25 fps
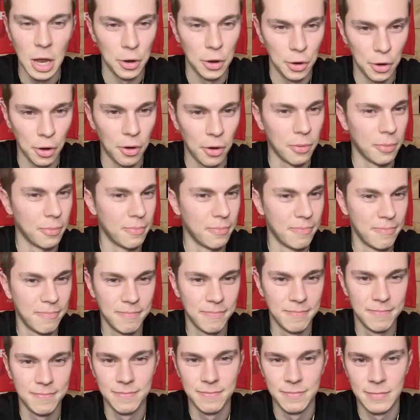No.
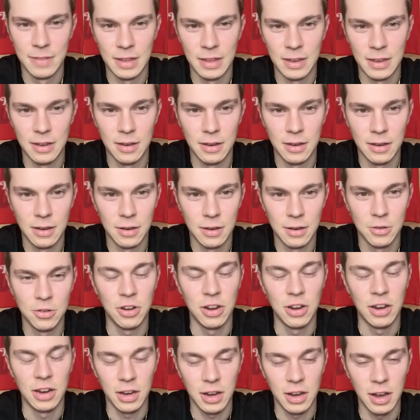
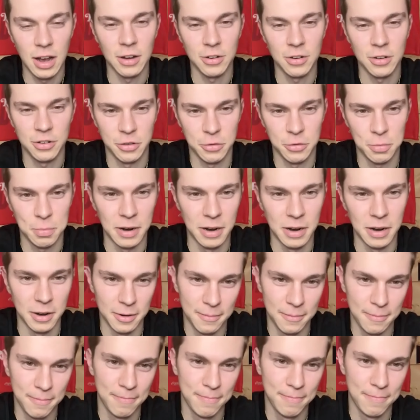Shane Gostisbehere.
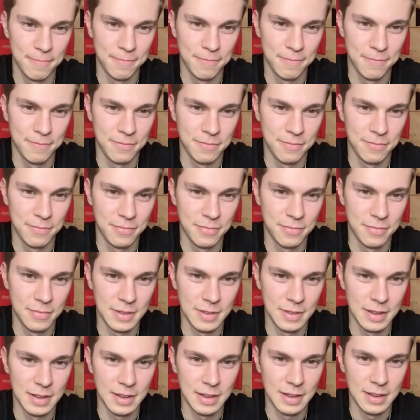Isn't
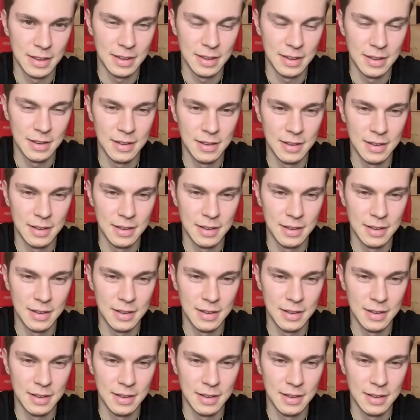is it Walman?